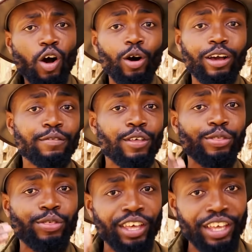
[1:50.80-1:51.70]
or even
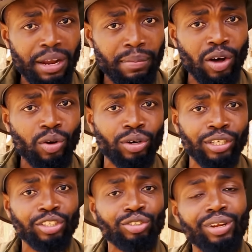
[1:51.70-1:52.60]
thinking about
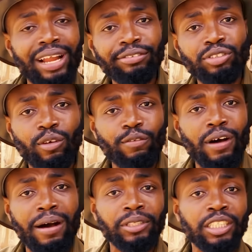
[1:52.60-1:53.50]
going into livestock
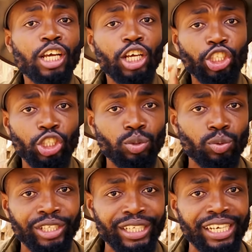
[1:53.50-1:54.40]
farming, you
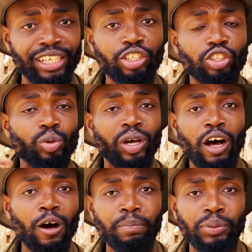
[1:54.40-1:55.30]
will need to
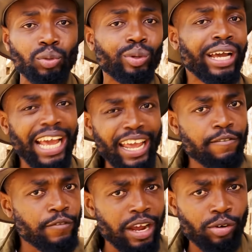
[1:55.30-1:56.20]
help you
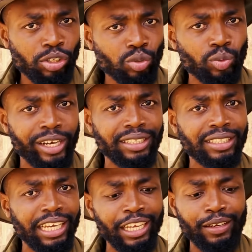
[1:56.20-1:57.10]
in various
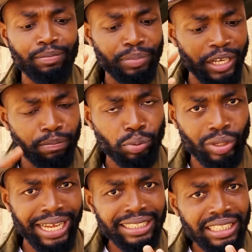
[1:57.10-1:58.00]
ways in being
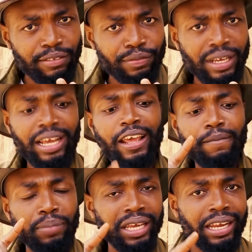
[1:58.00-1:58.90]
productive,
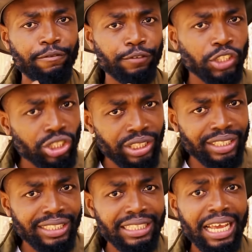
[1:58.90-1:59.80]
in being
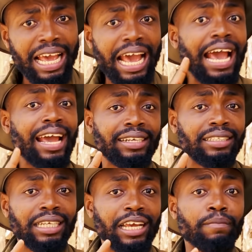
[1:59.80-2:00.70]
efficient,
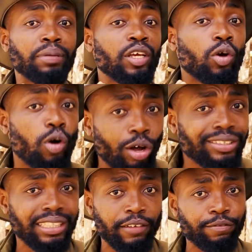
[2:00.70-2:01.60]
and in being
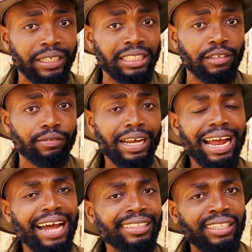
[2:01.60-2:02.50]
cost effective.
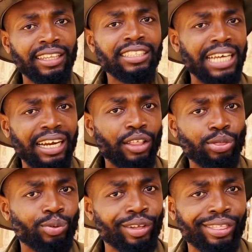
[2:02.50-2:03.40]
I think these are the
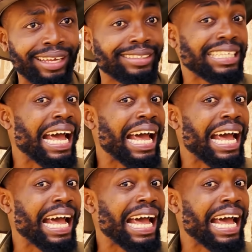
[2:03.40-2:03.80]
three things